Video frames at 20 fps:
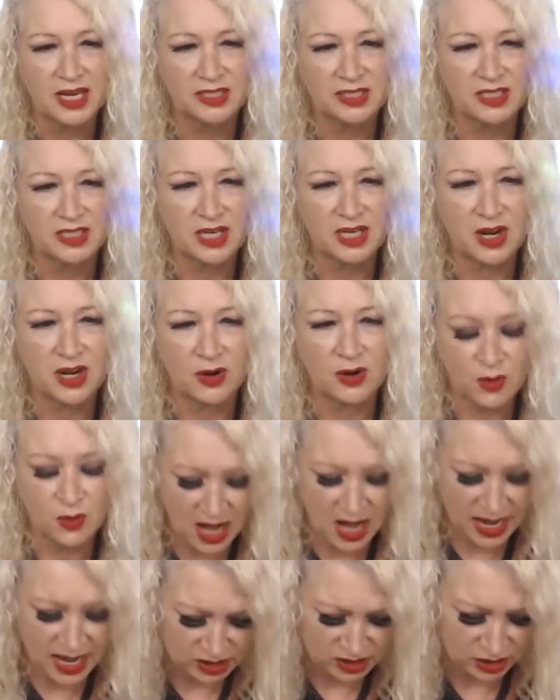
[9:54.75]
So
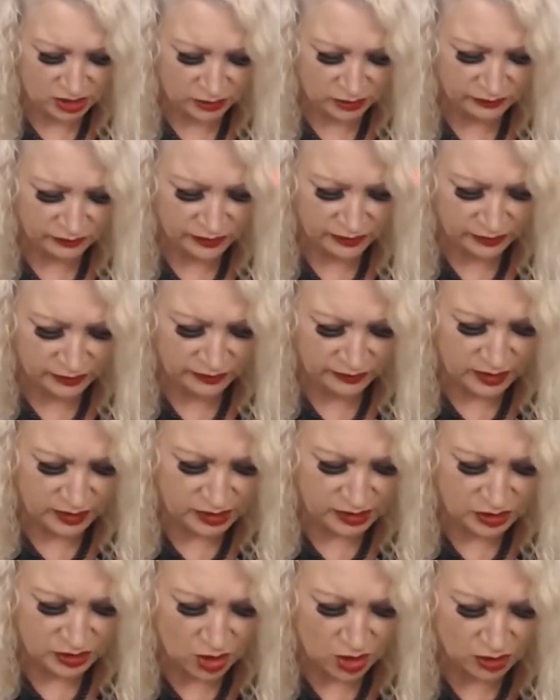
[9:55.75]
I do feel
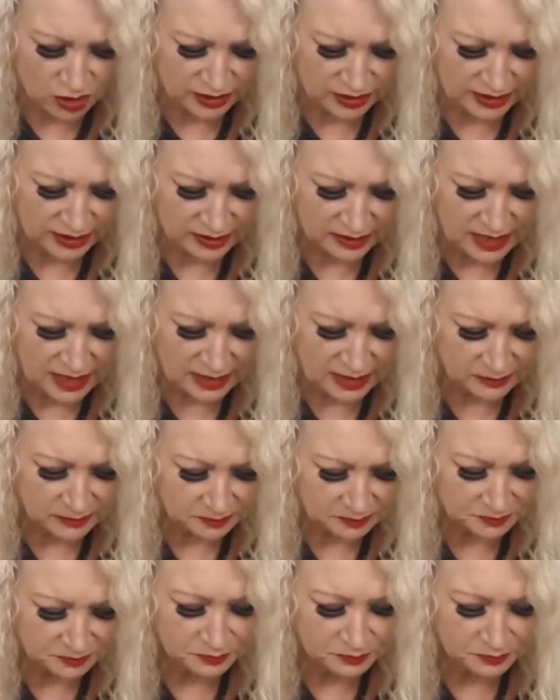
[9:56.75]
very strongly that